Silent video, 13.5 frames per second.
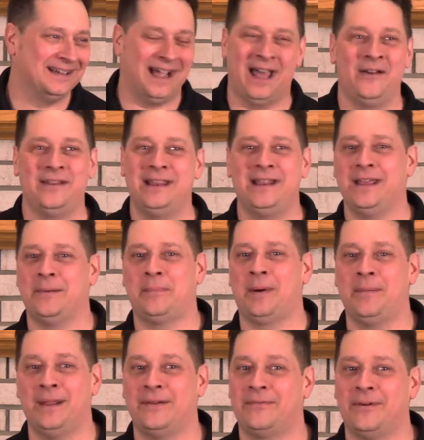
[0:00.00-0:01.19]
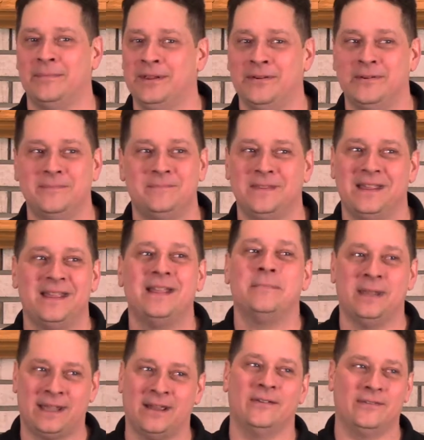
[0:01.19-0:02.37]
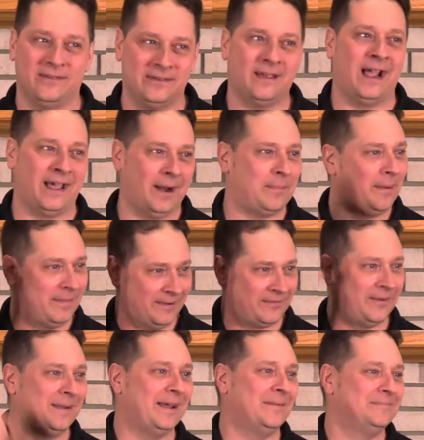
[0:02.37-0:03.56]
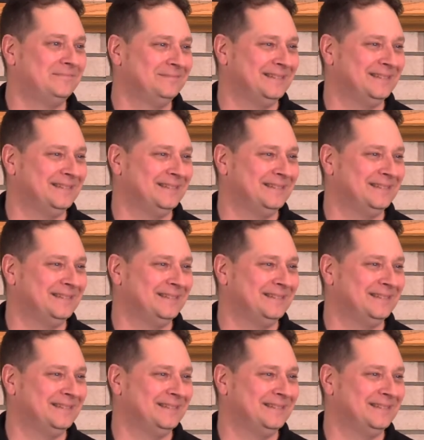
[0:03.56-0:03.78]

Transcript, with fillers: I don't need to get a permit from you because I got a permit from Him.